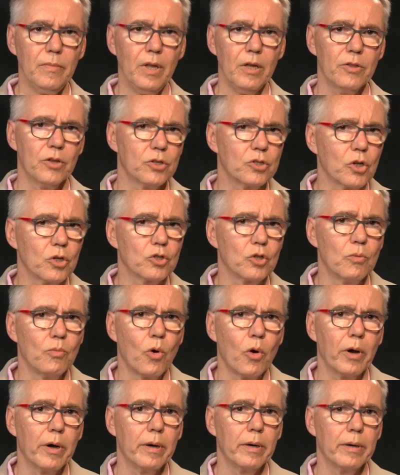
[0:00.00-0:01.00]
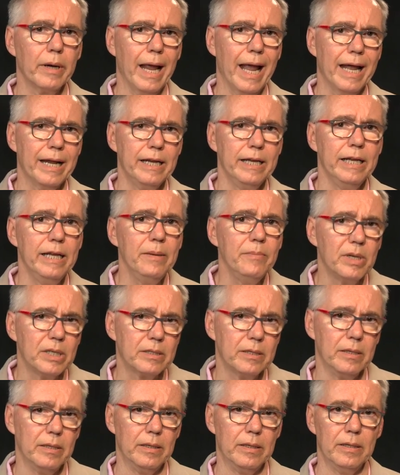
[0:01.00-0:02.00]
There's also more
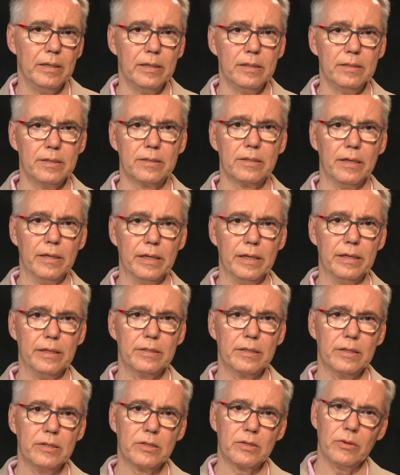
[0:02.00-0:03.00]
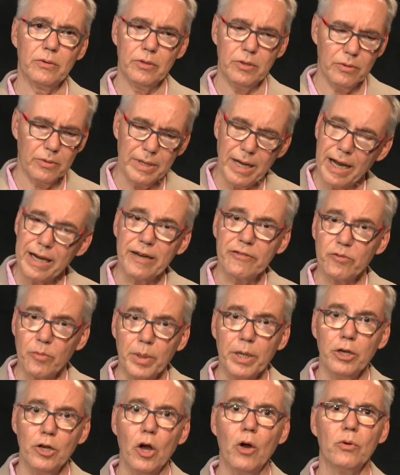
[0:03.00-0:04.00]
anonymity in cities. And so, you know, not
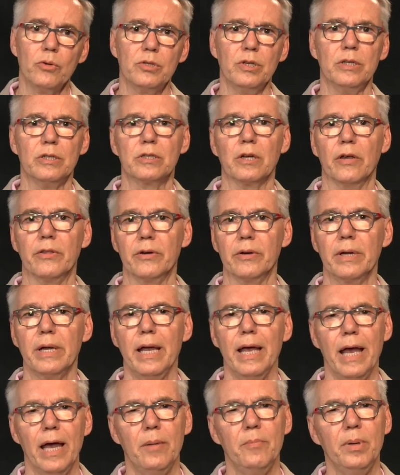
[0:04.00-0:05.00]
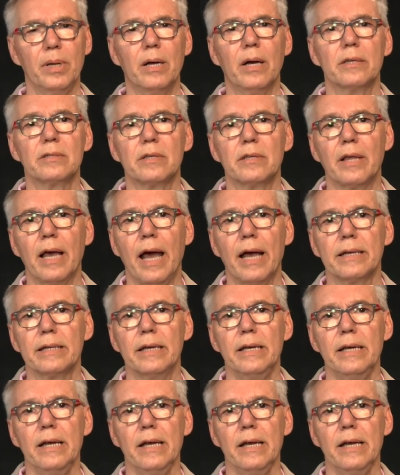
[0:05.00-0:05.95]
everybody knows each other. And because of that,